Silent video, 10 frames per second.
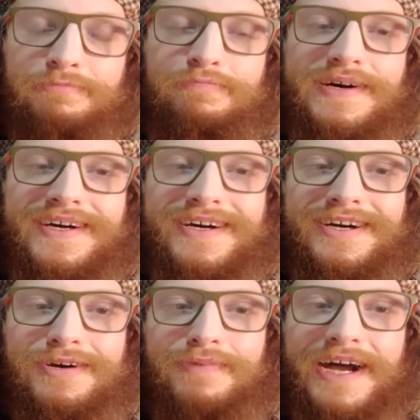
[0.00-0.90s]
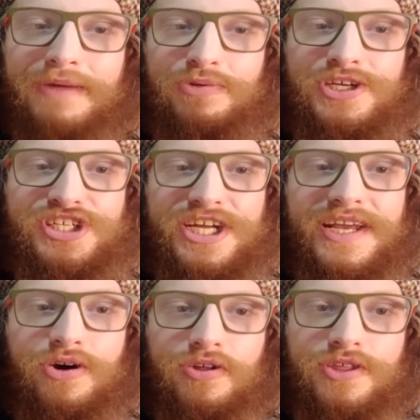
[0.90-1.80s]
But I
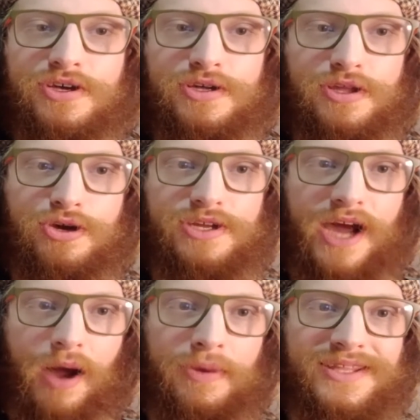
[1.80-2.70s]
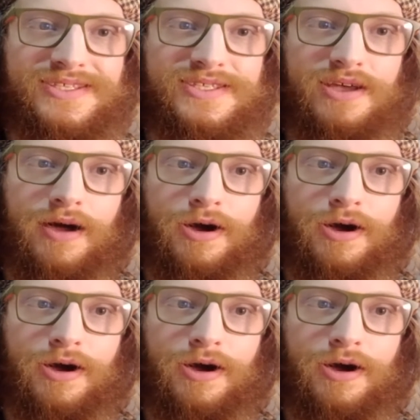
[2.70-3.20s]
appreciate all the good comments.